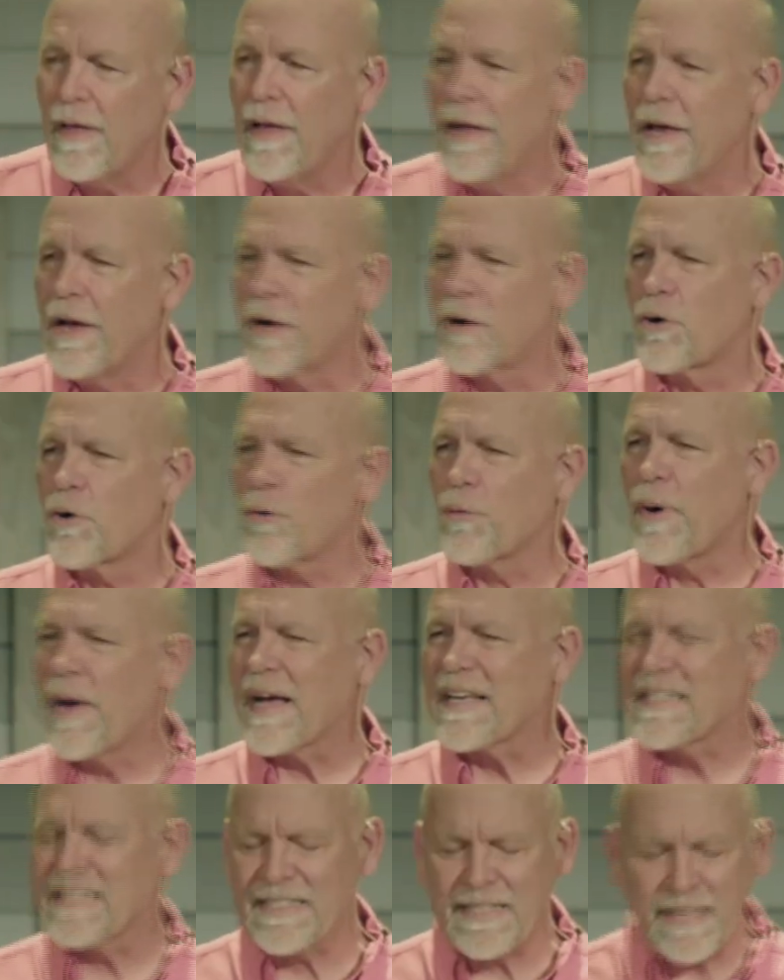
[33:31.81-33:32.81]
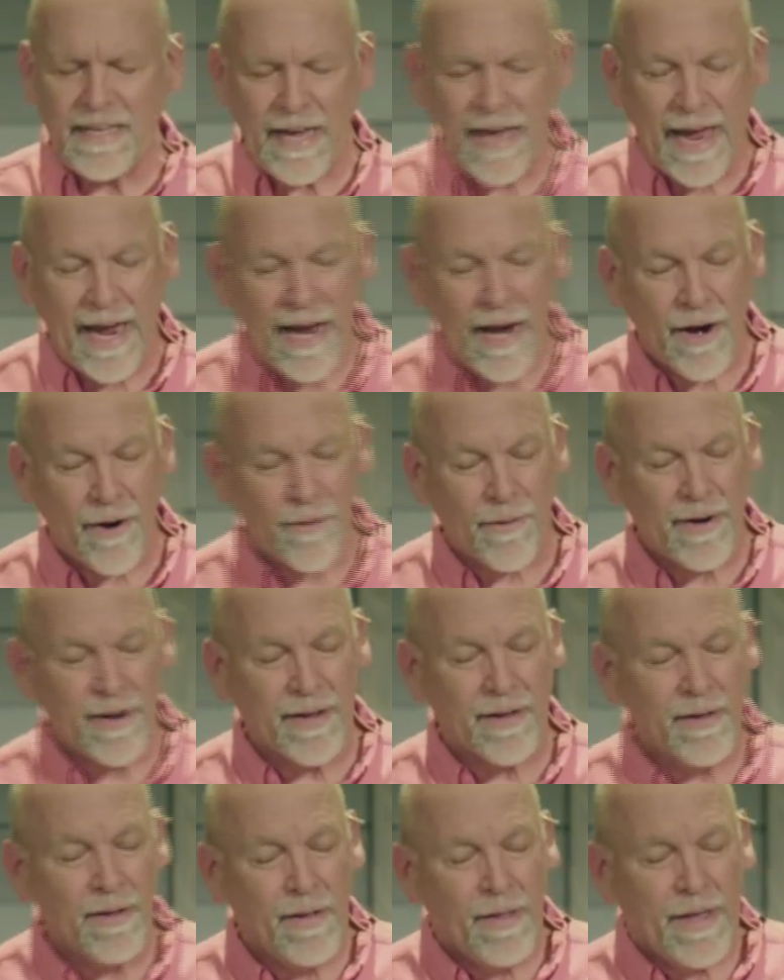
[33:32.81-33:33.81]
It corrects the
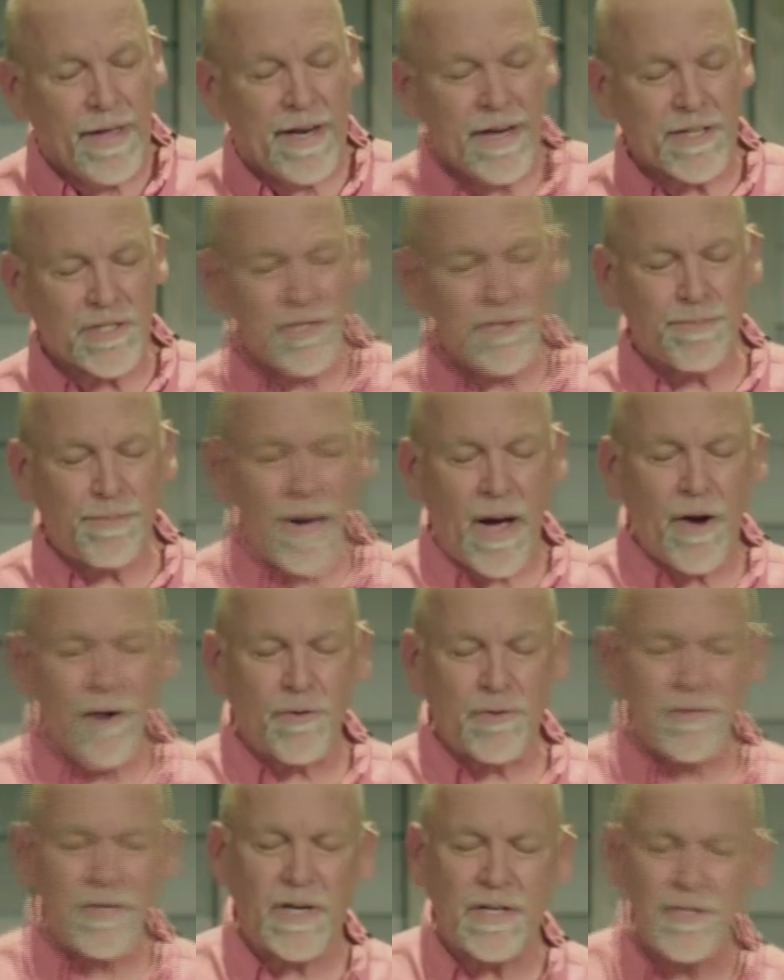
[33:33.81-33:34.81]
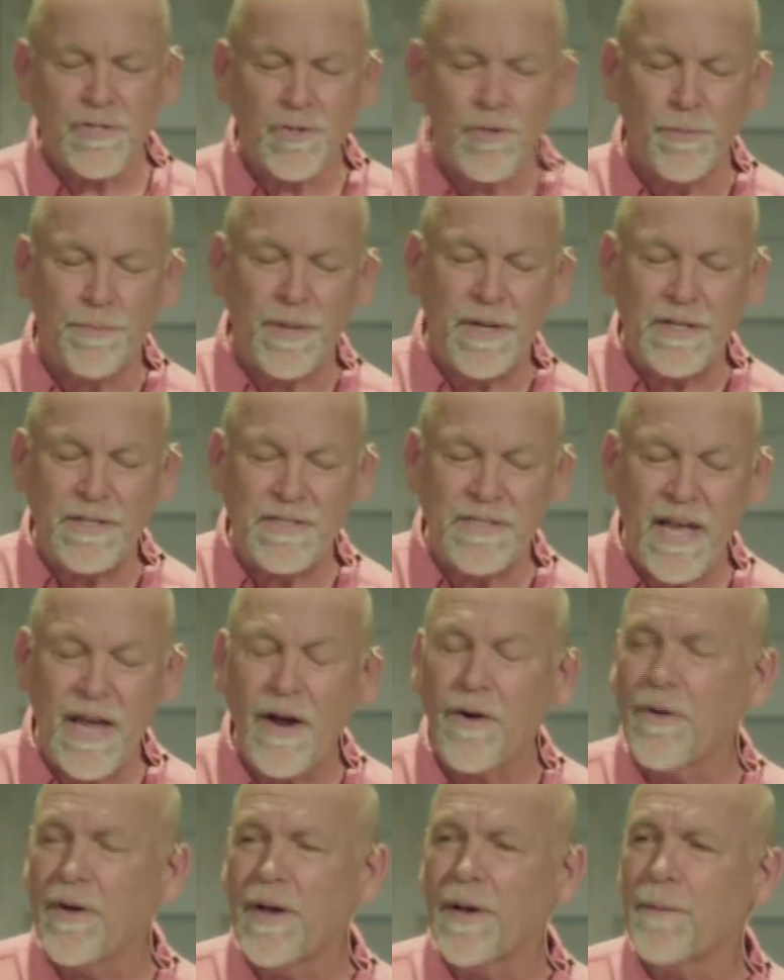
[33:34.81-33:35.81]
erring, it inspires us to be
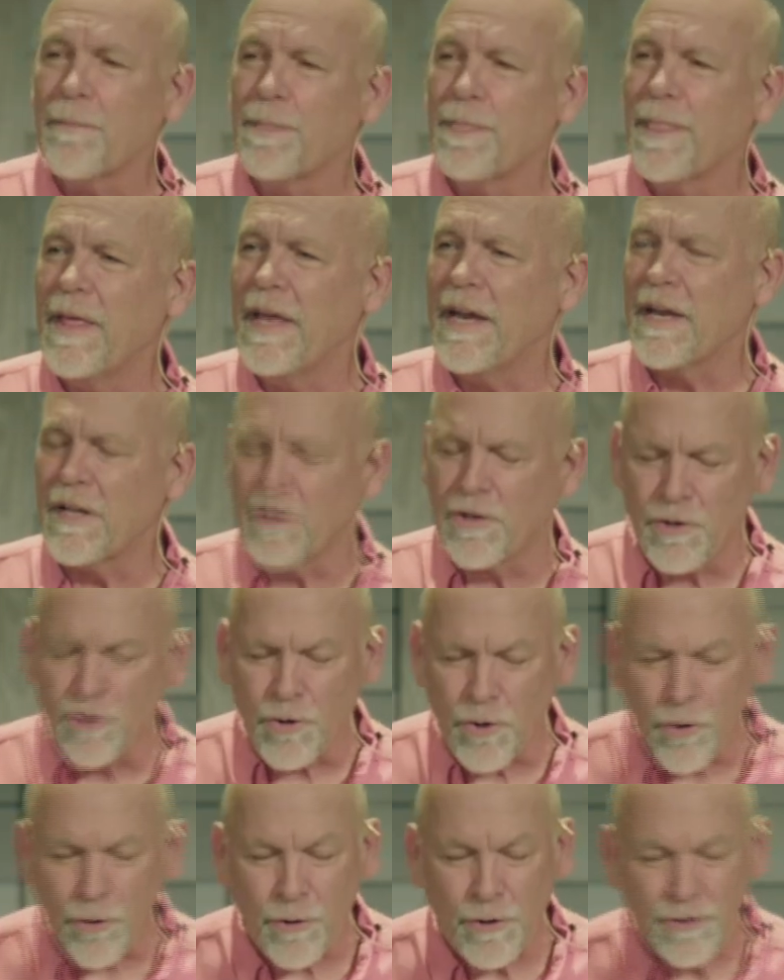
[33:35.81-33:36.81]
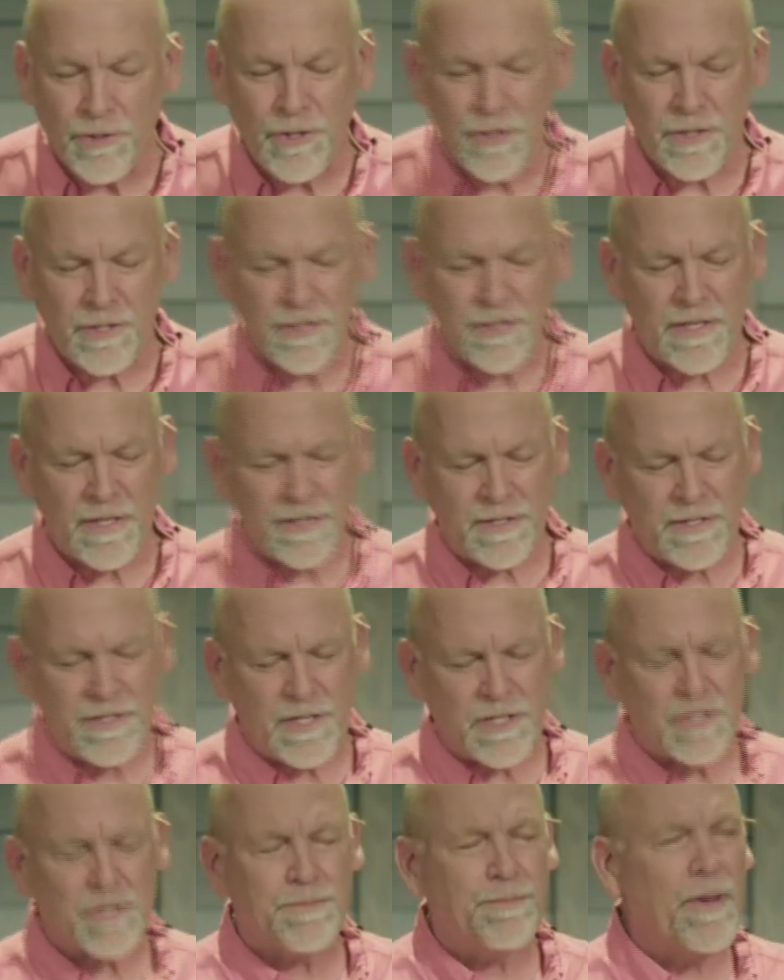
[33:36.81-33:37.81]
daring, it encourages the
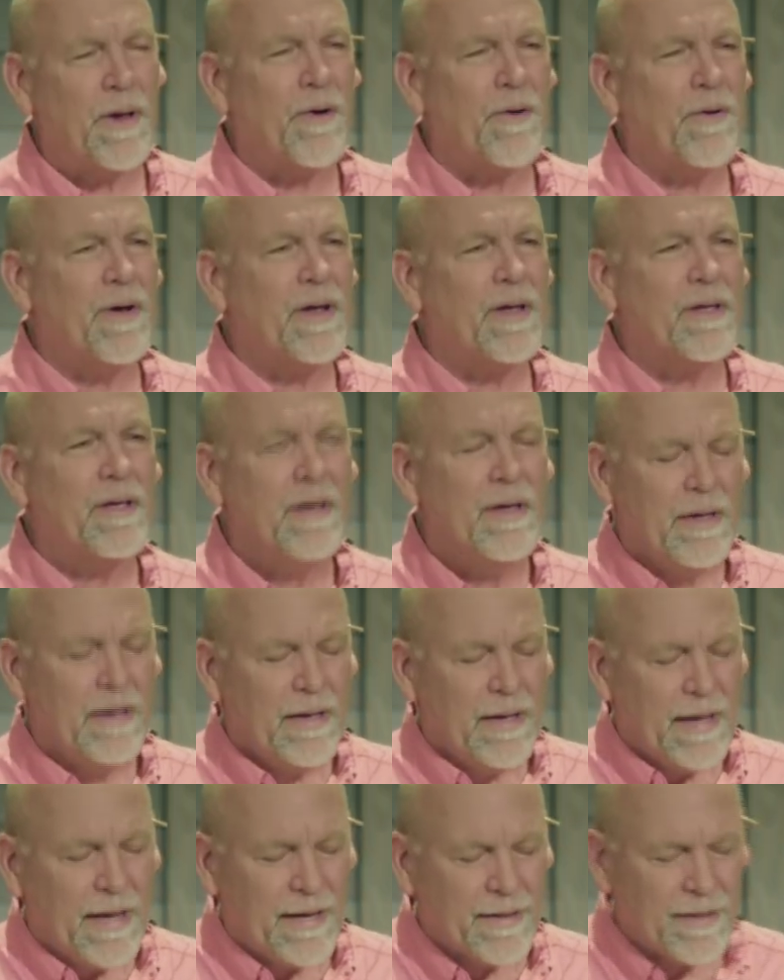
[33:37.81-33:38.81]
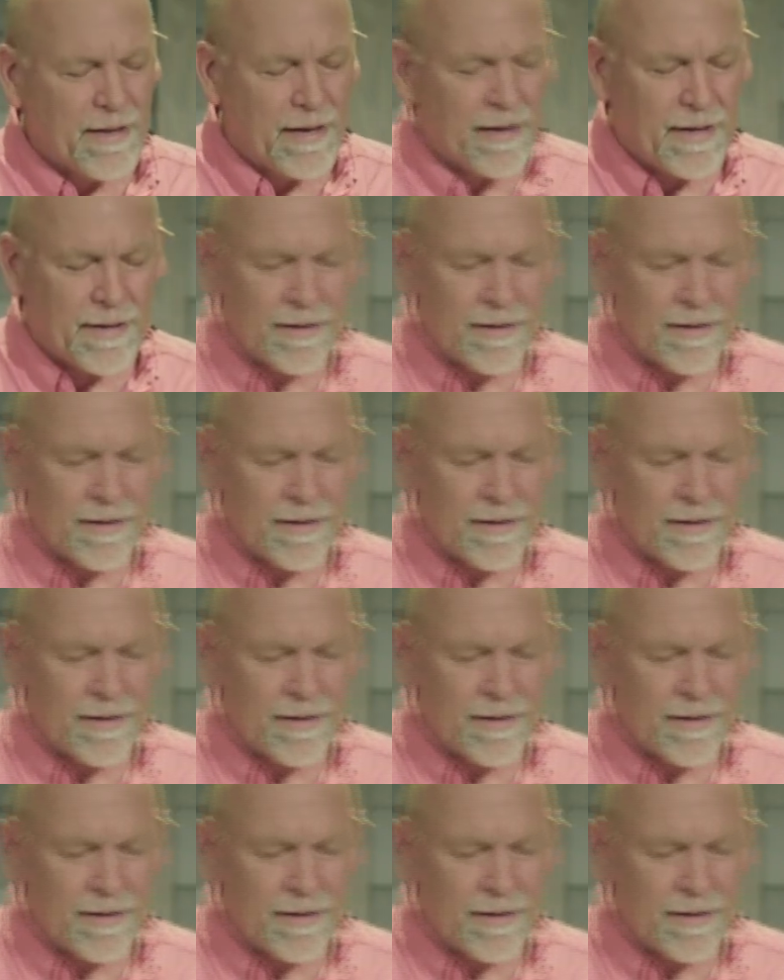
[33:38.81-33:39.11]
despairing. It, it